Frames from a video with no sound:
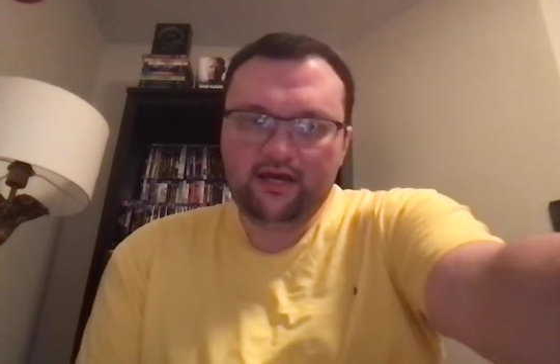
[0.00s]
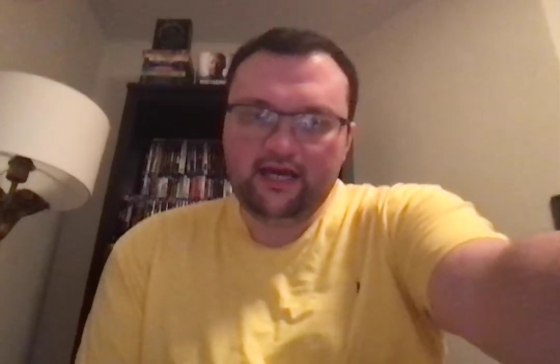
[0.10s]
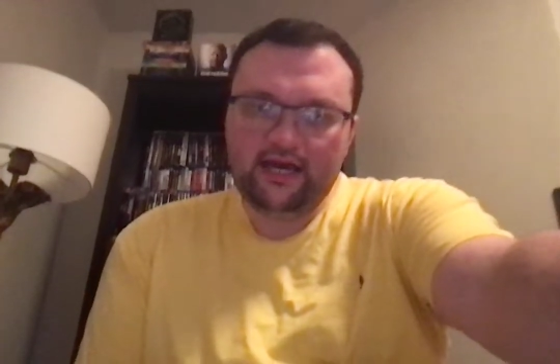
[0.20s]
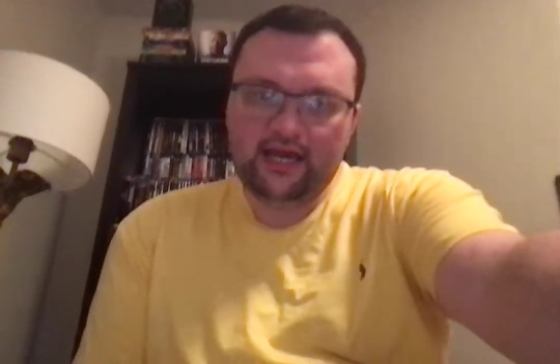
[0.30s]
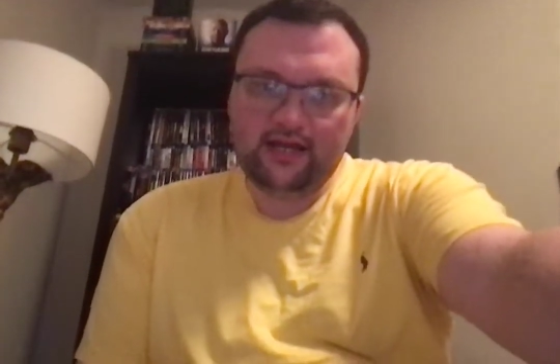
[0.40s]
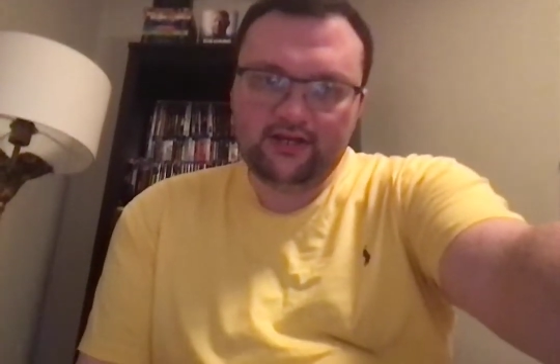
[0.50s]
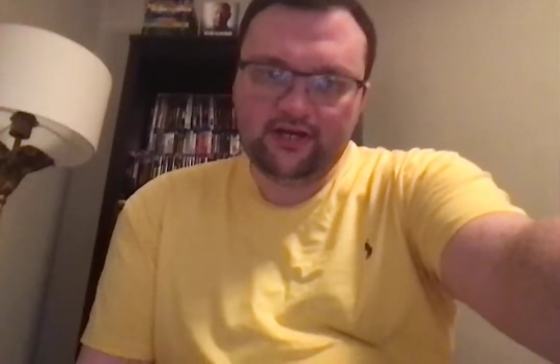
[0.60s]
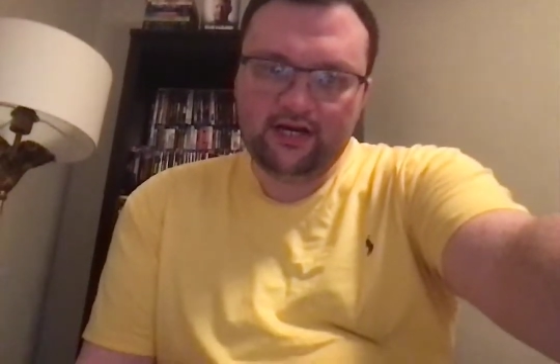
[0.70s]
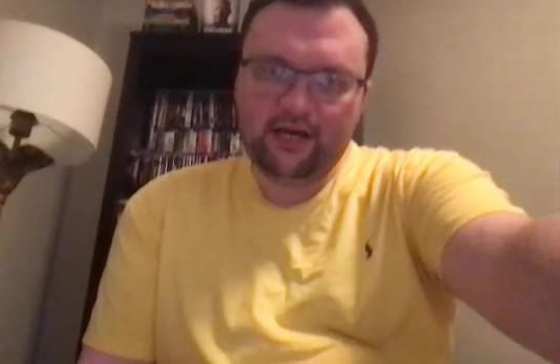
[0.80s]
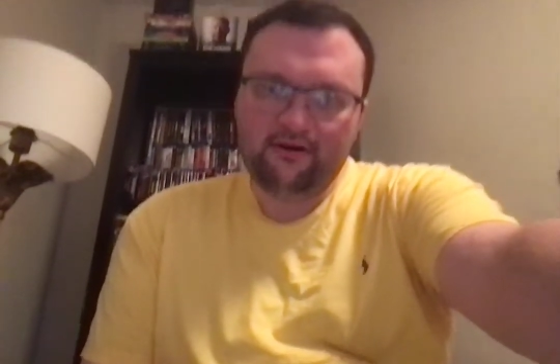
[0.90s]
and
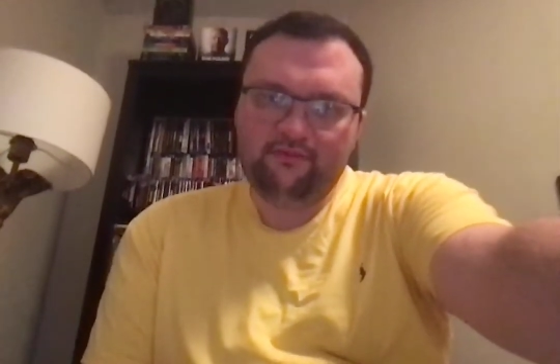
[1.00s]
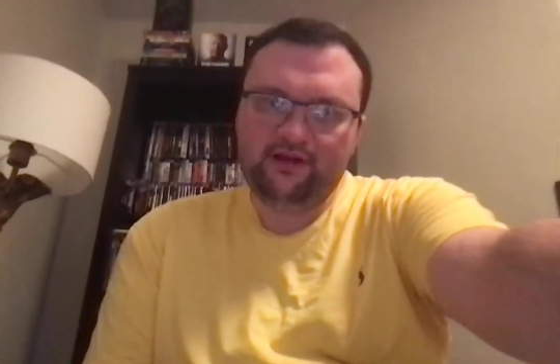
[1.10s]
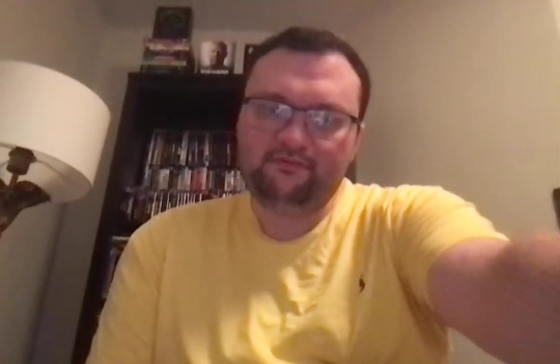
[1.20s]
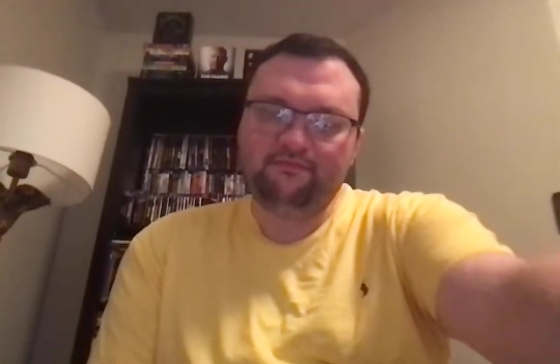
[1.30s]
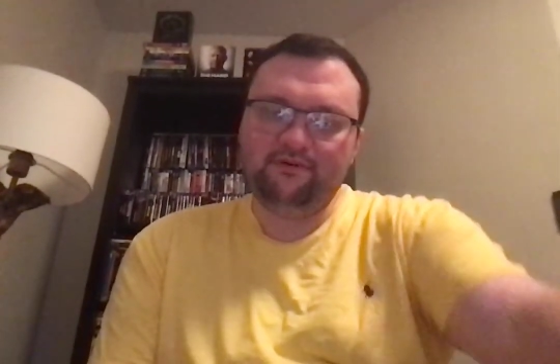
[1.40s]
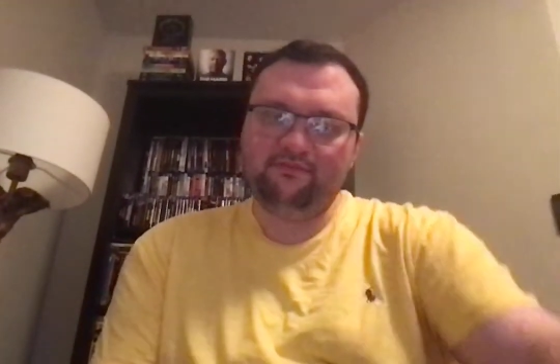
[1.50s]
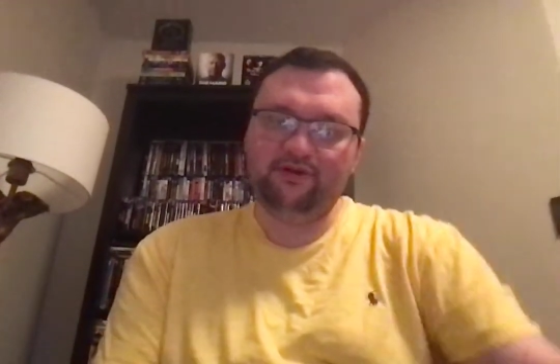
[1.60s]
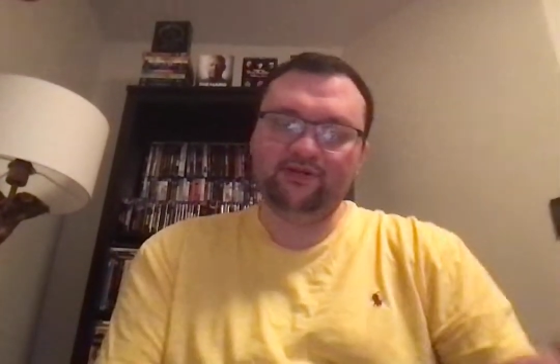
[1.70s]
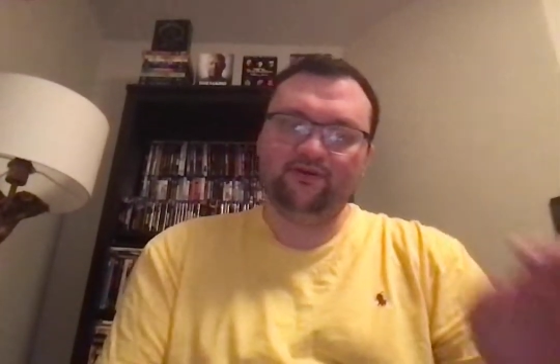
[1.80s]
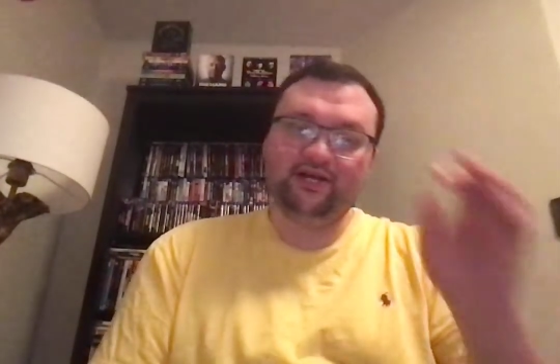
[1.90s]
uh, we we
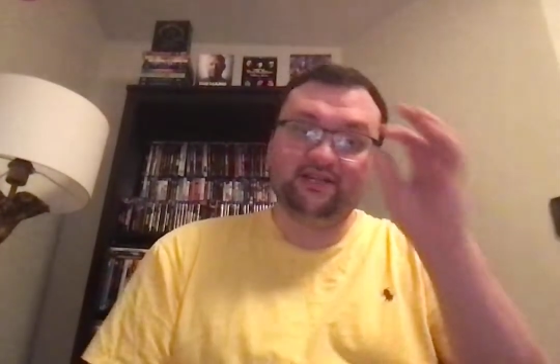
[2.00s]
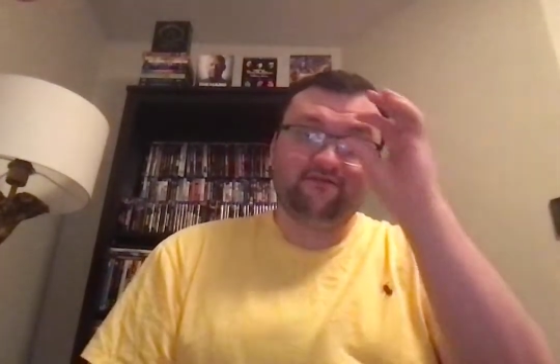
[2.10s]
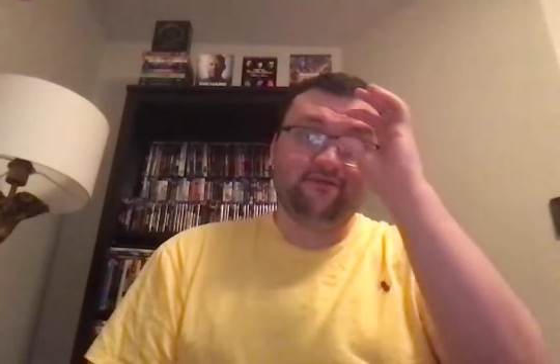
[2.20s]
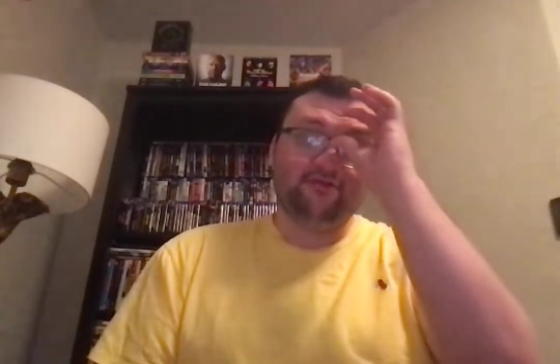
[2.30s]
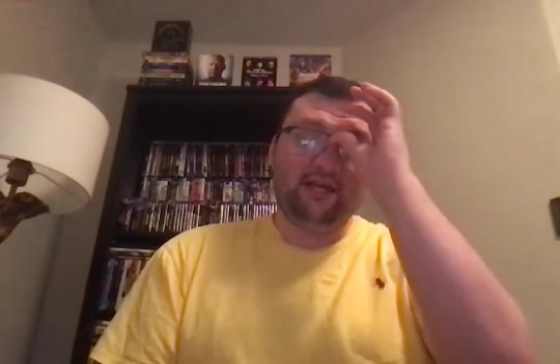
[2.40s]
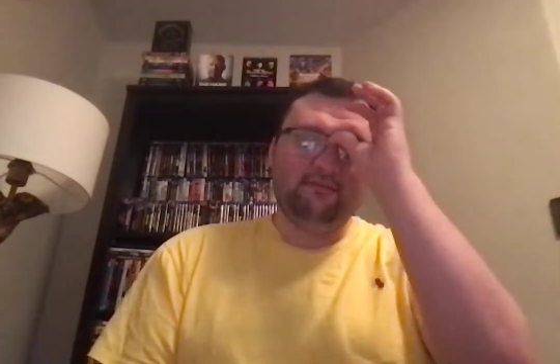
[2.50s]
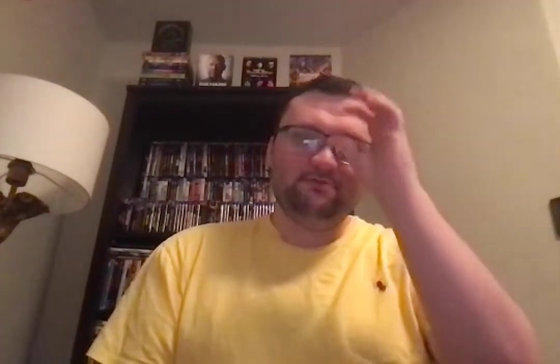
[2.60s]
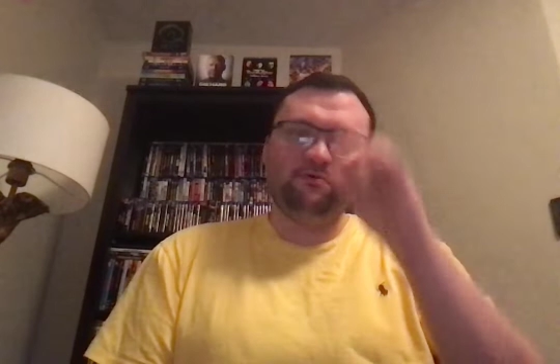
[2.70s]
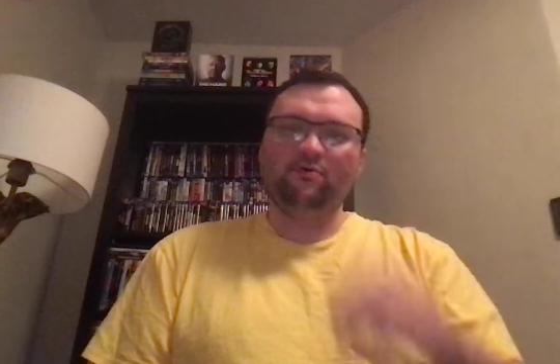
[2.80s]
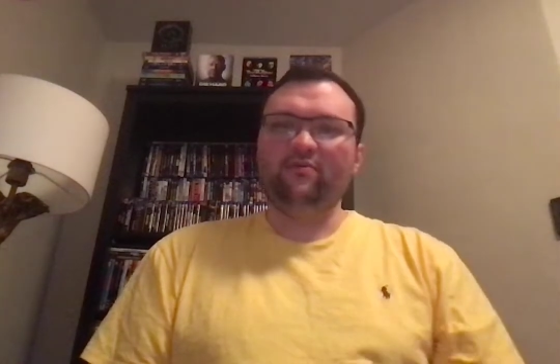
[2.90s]
do like different themes
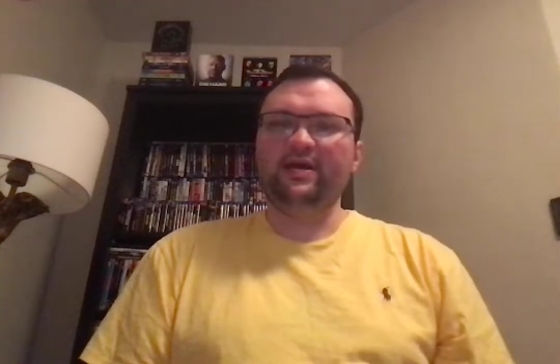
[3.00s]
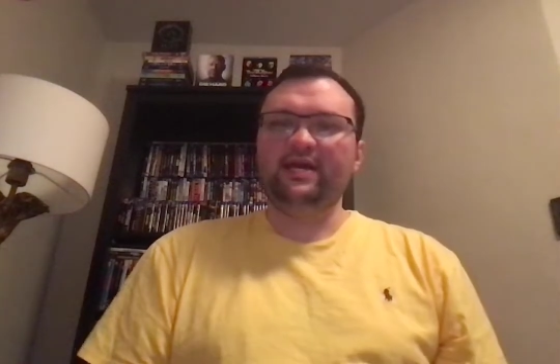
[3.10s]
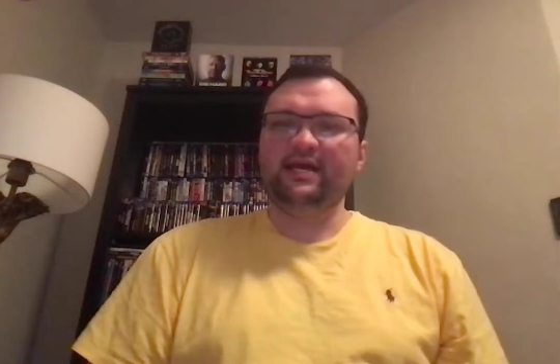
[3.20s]
per week,